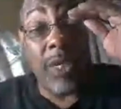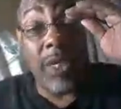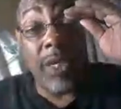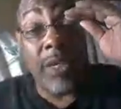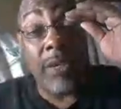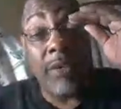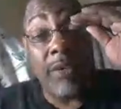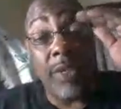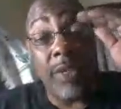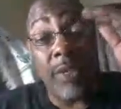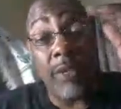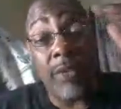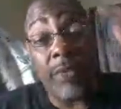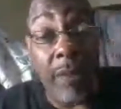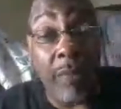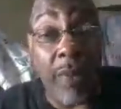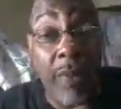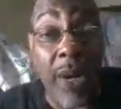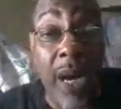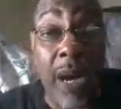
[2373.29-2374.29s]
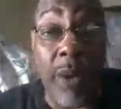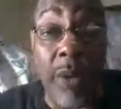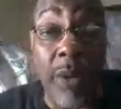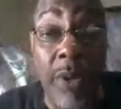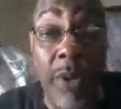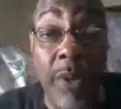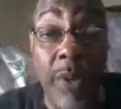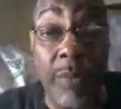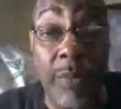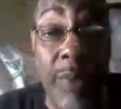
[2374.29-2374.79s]
and you find you got
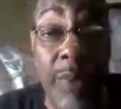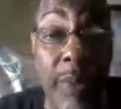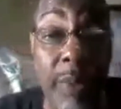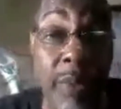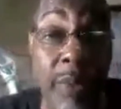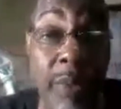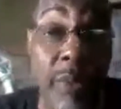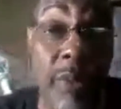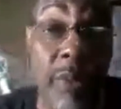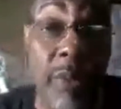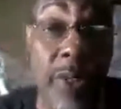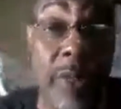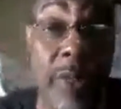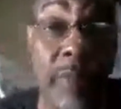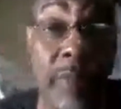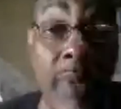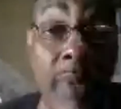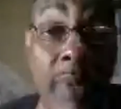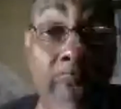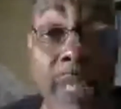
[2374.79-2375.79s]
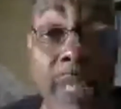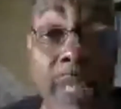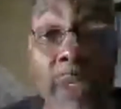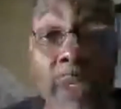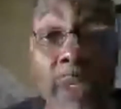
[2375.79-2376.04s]
power and people respect you